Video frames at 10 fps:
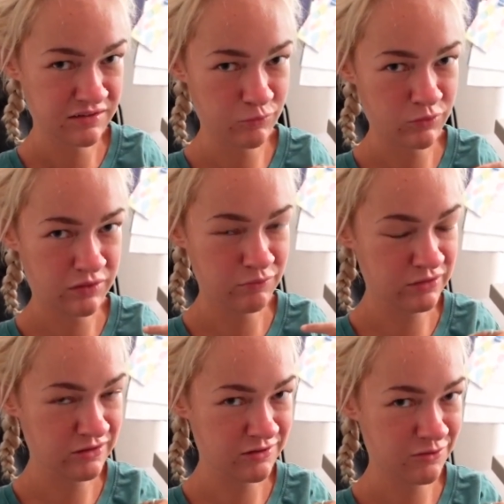I'm
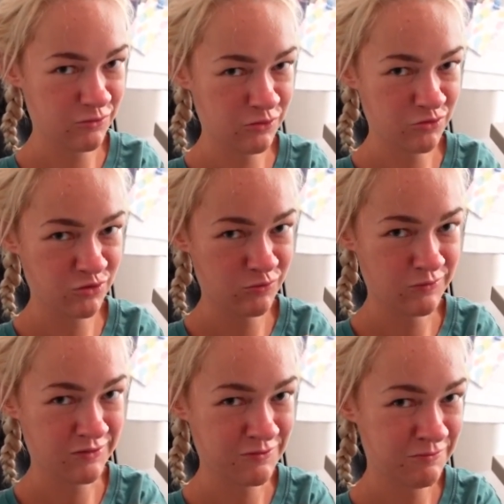like a new
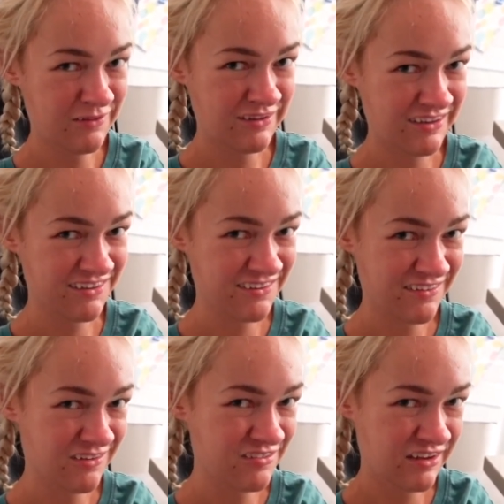YouTuber, but like
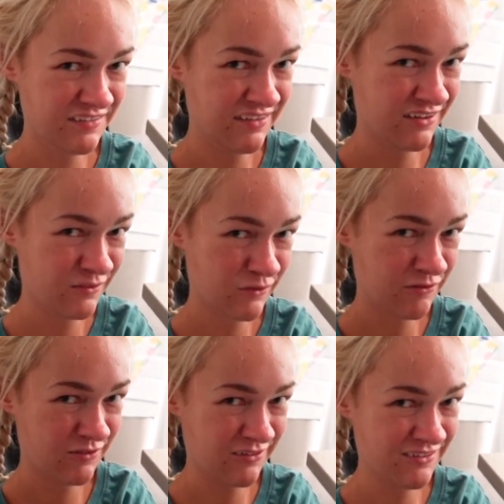down there
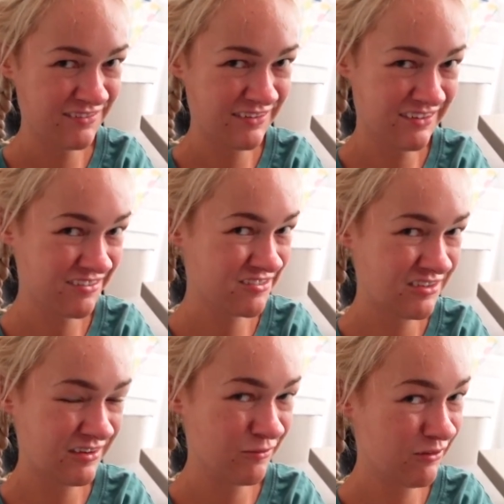wherever the links
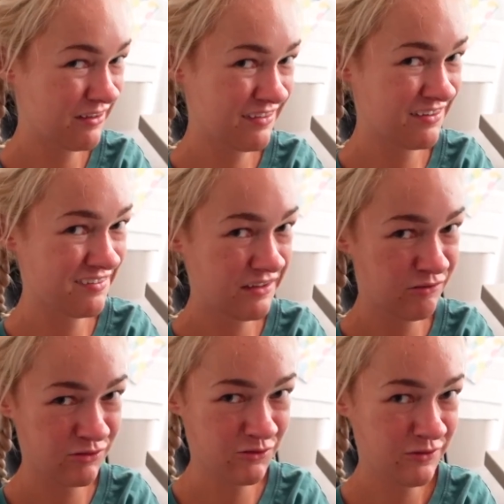are, we could link
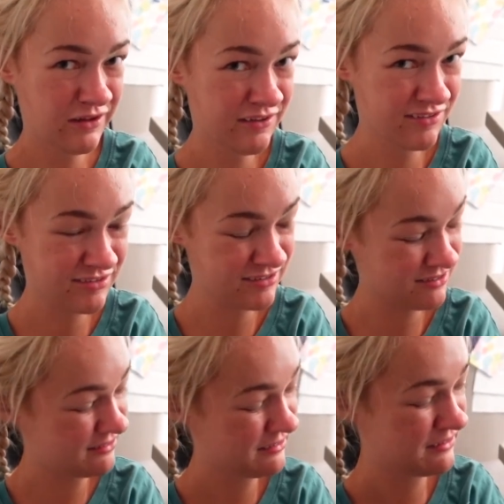that for you
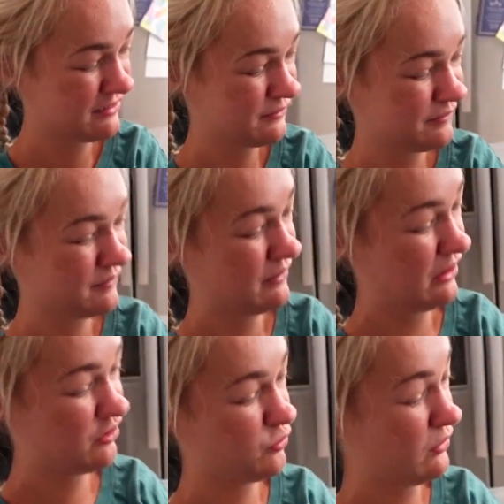guys.
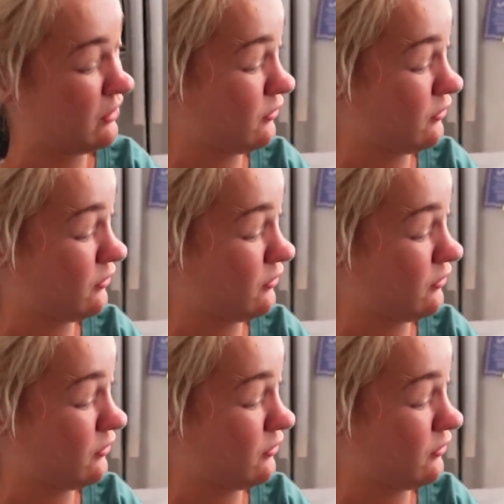It's really